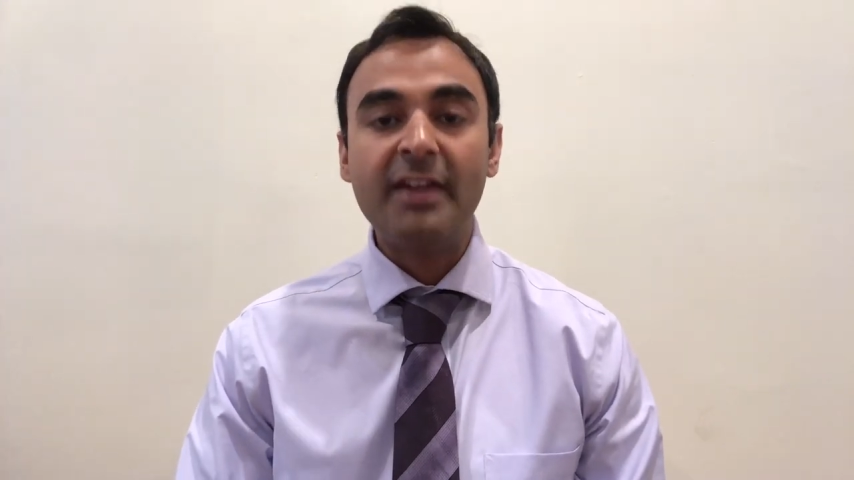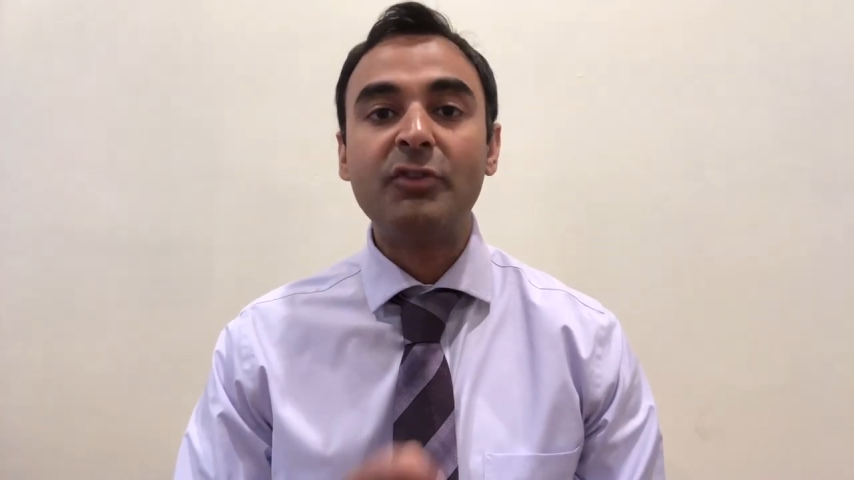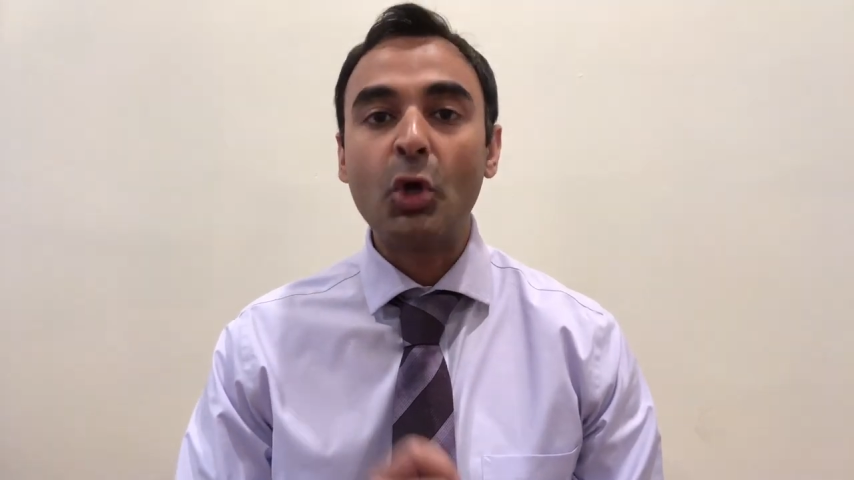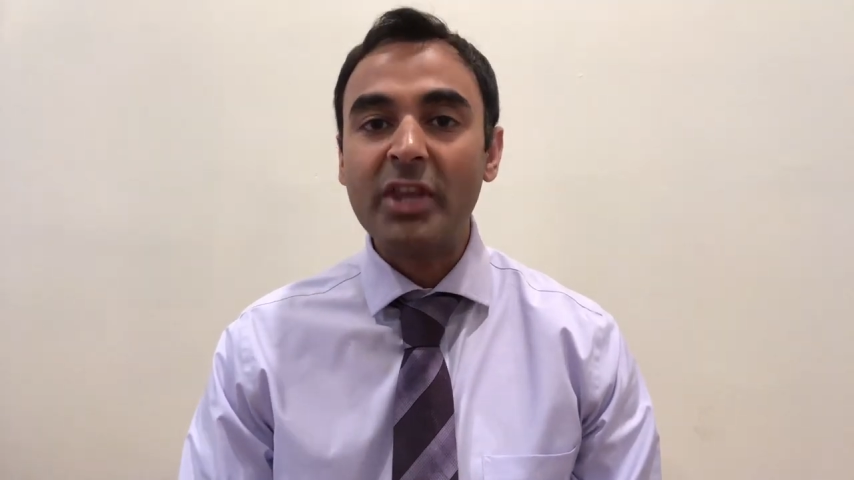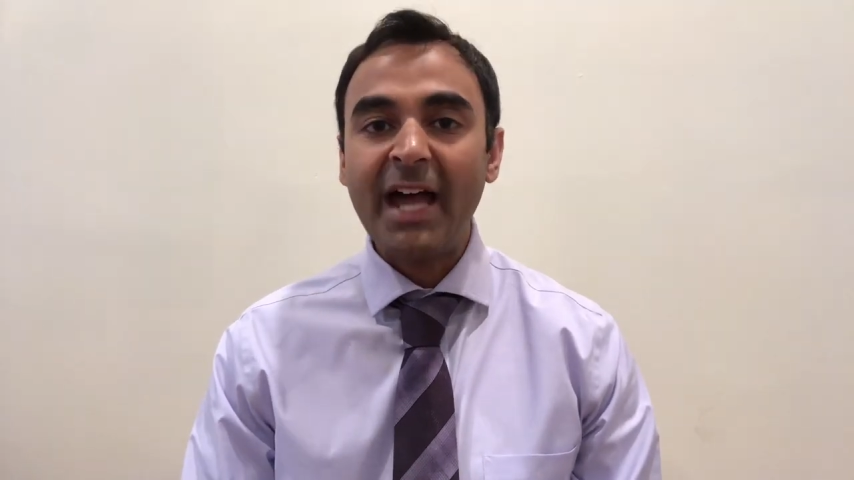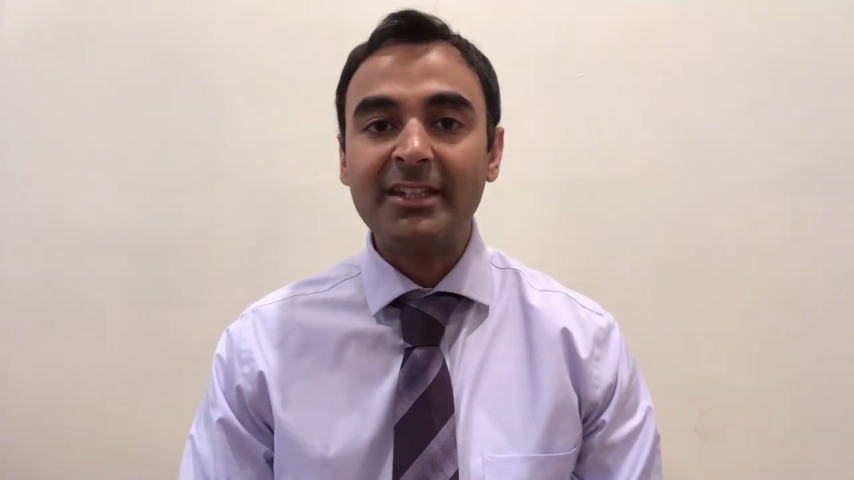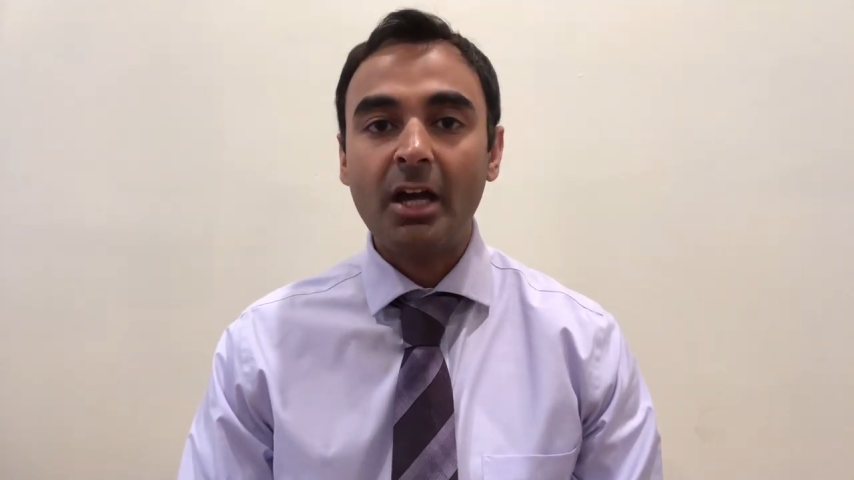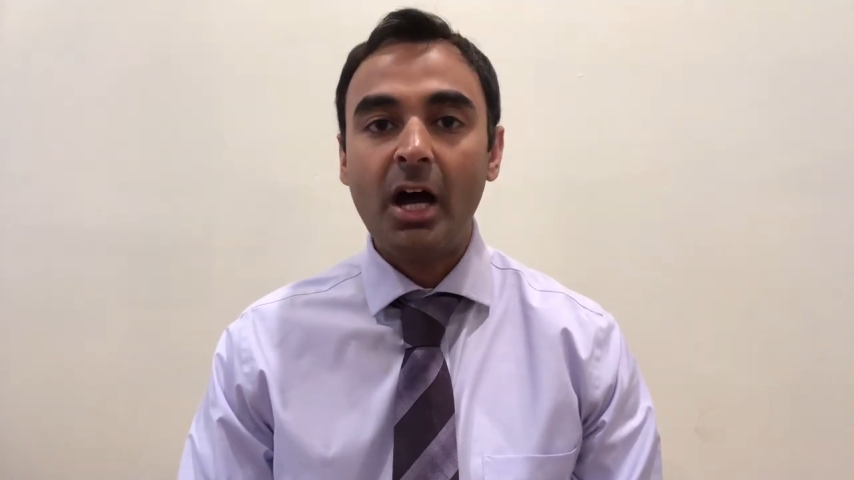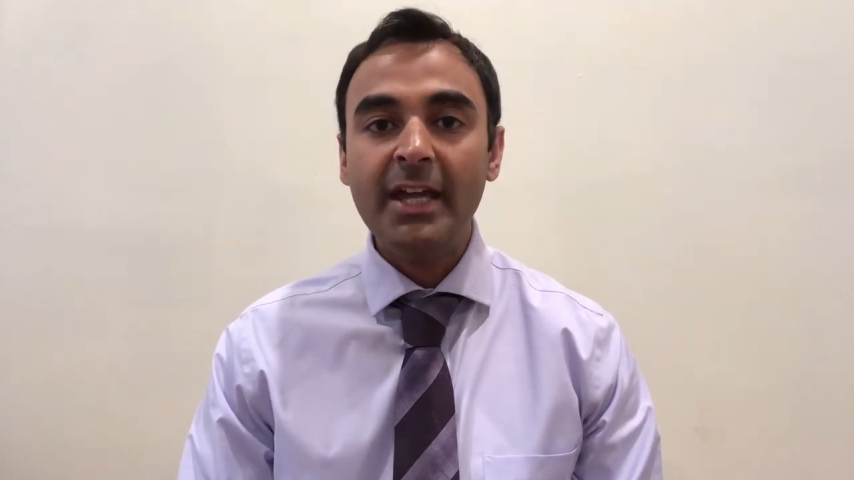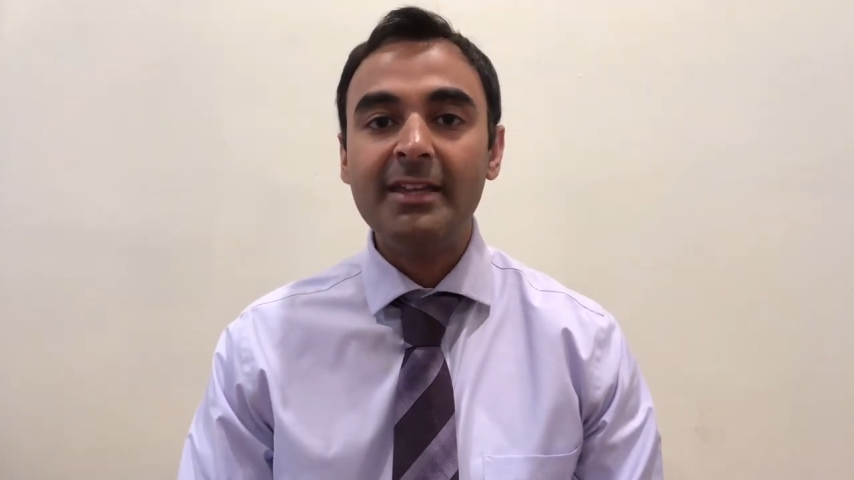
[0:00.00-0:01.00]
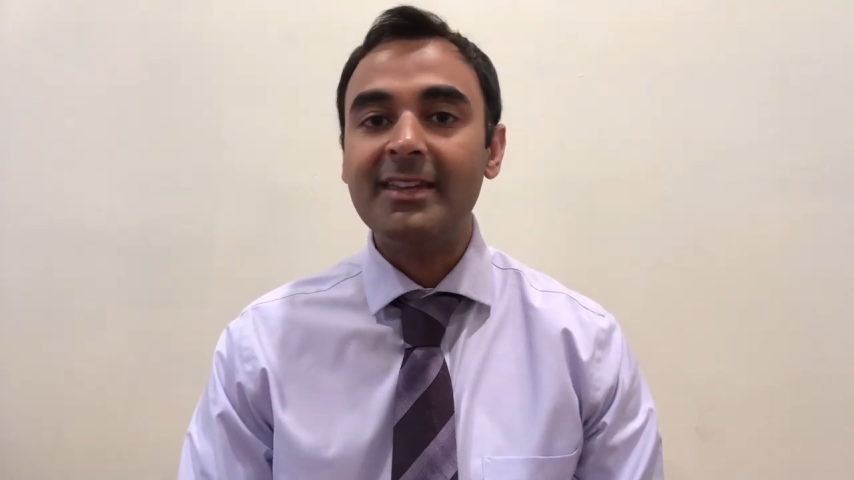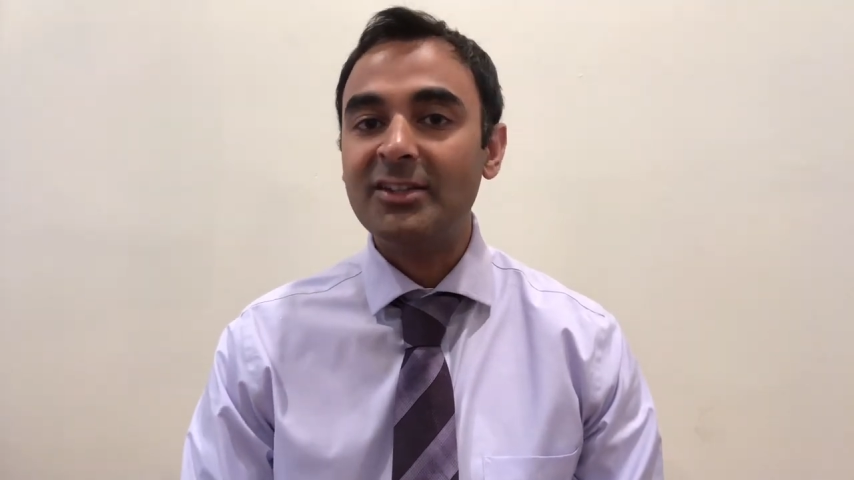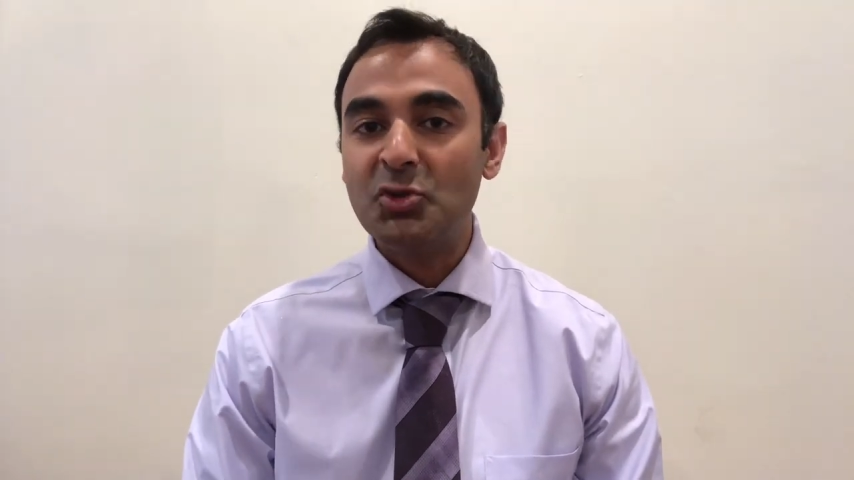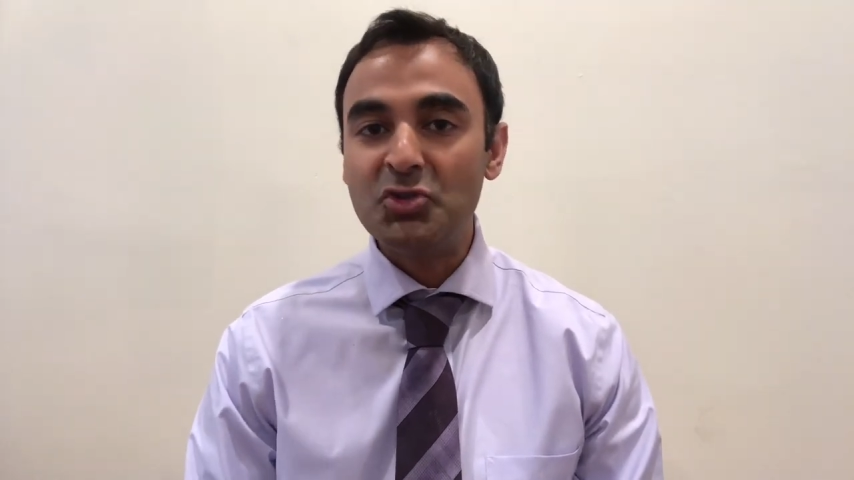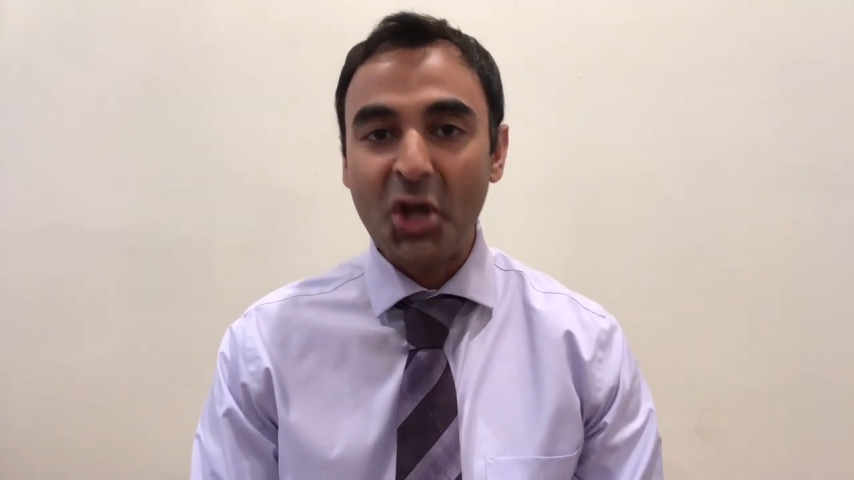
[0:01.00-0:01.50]
If you're that guy,
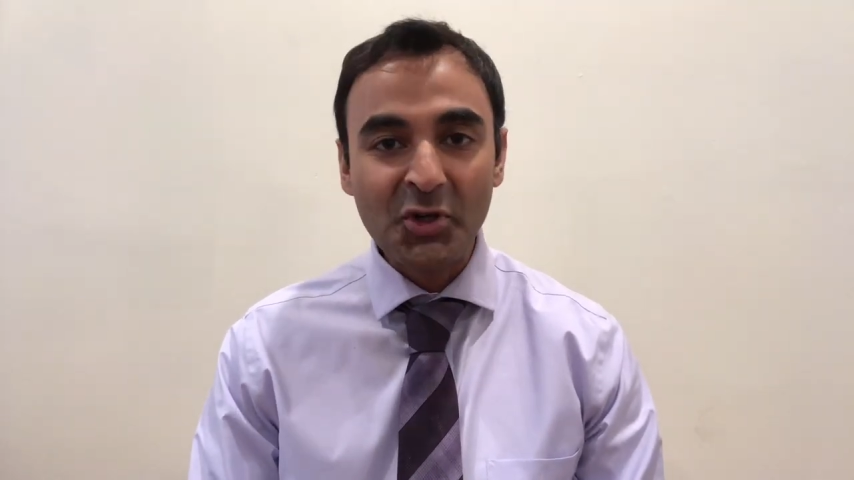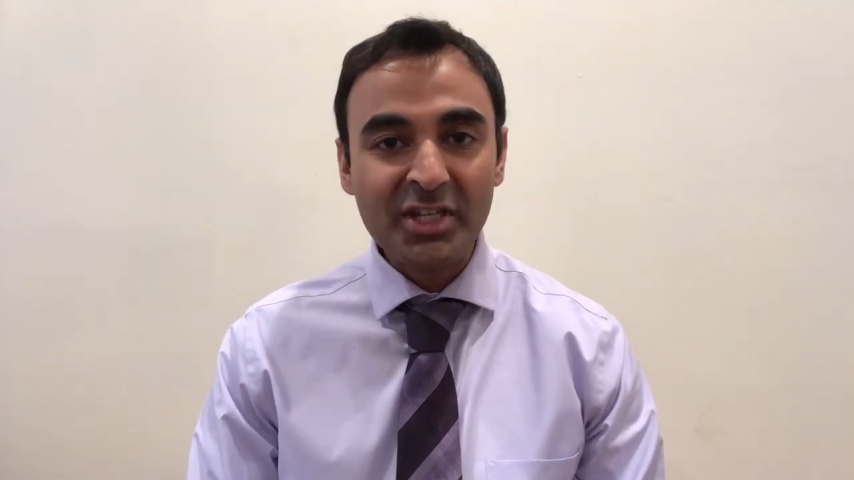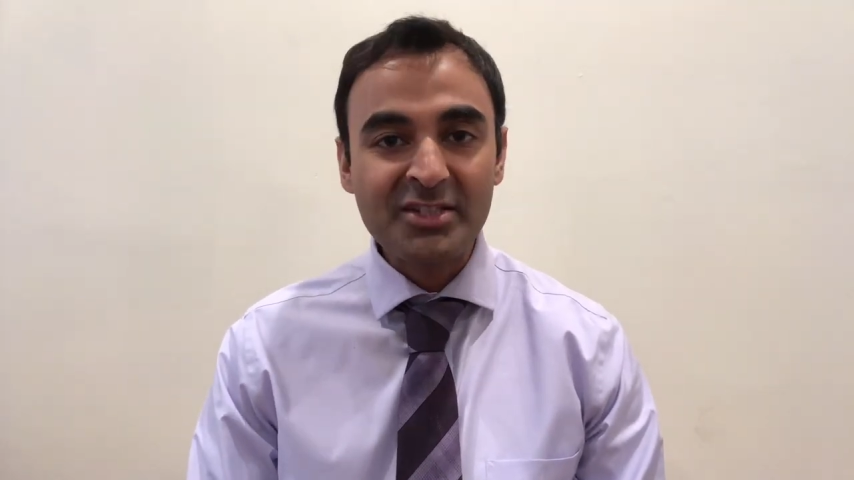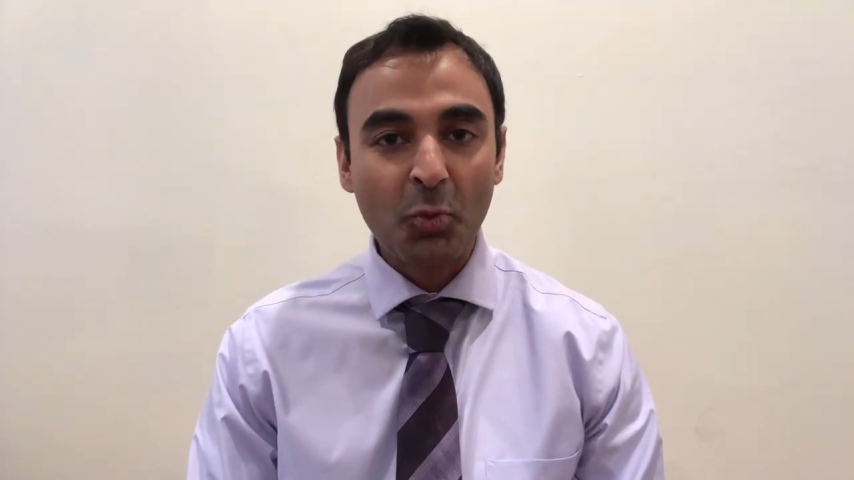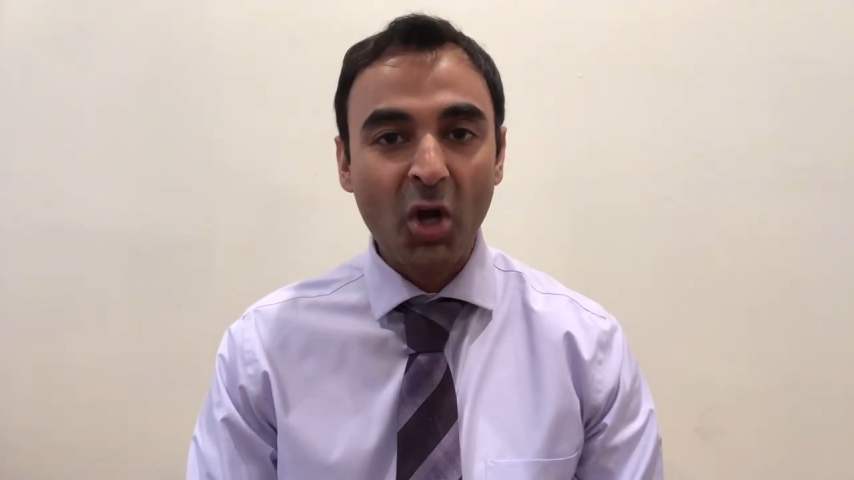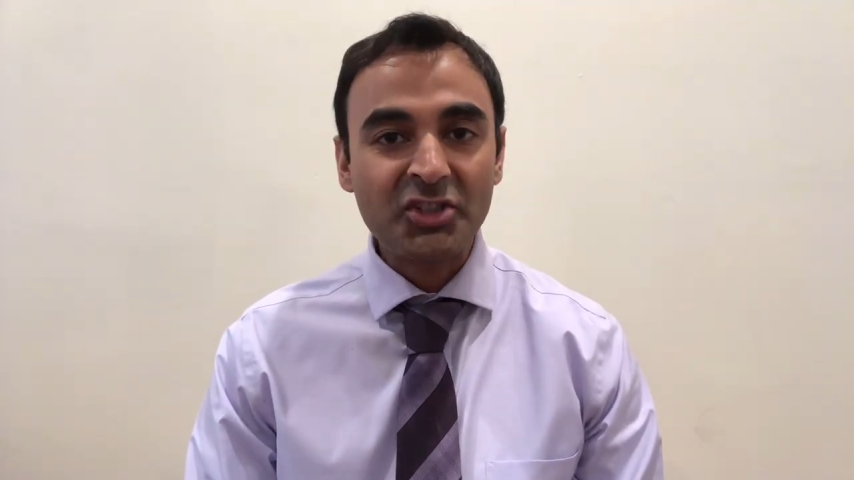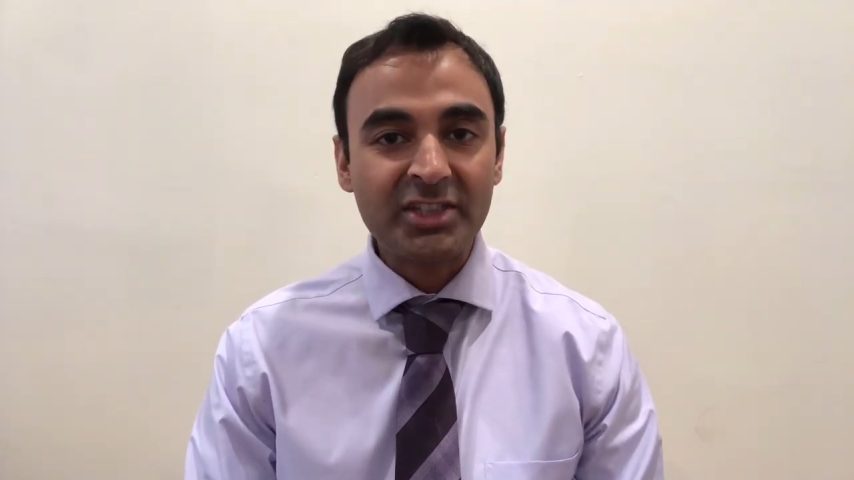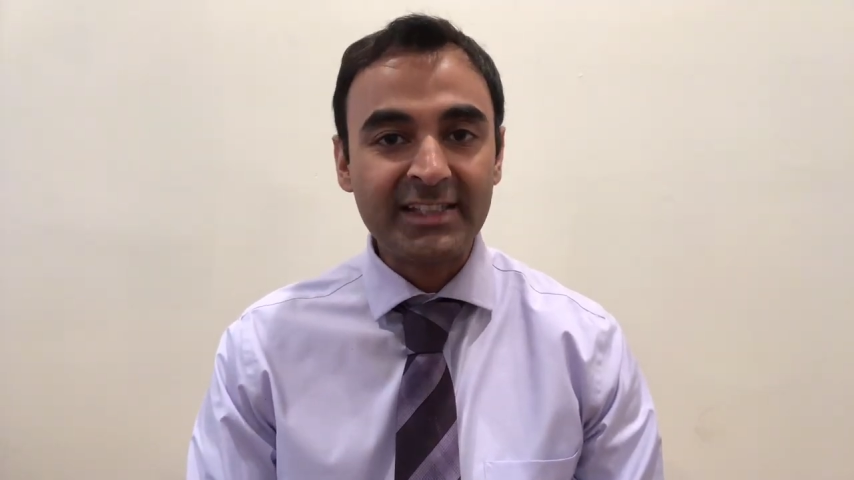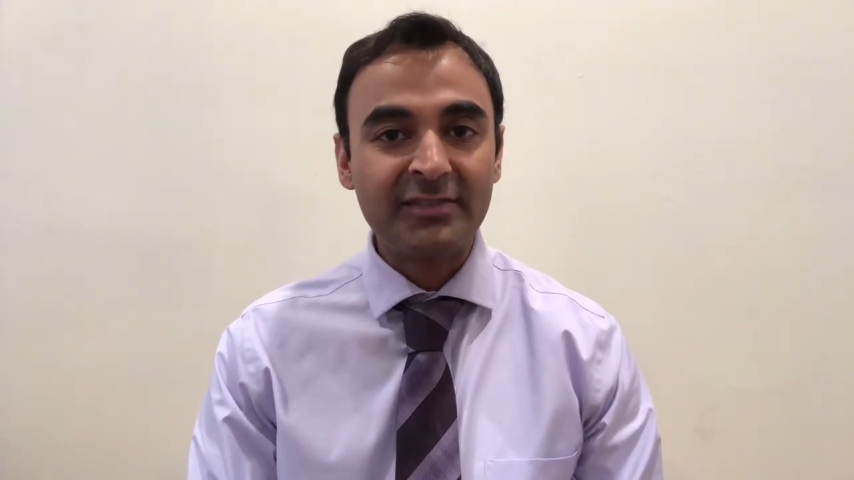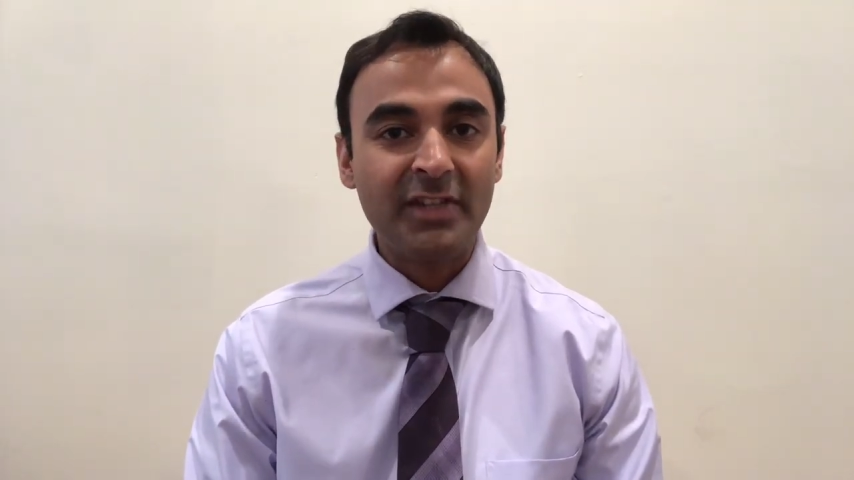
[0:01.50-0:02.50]
then you don't need to watch this